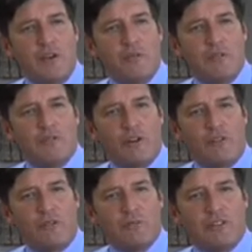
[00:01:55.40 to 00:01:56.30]
We've
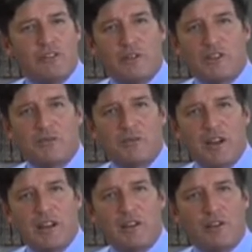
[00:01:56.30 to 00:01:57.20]
gone from a situation where we
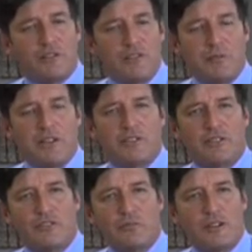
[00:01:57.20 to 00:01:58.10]
had lots of information
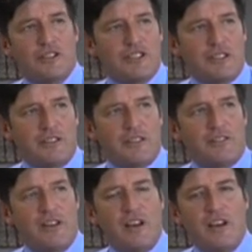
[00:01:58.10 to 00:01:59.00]
on
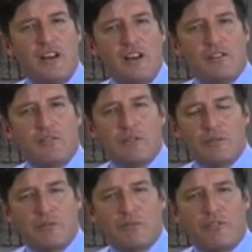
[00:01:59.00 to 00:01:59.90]
spreadsheets,
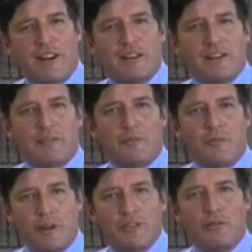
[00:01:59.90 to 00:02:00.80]
which was frankly
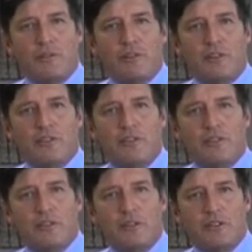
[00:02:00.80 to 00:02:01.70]
quite useless,
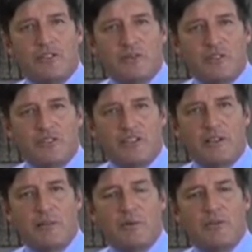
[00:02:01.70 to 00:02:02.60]
to a situation
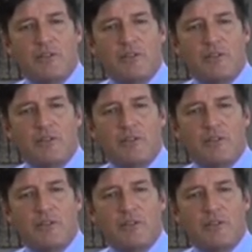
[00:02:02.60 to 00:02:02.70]
now where we've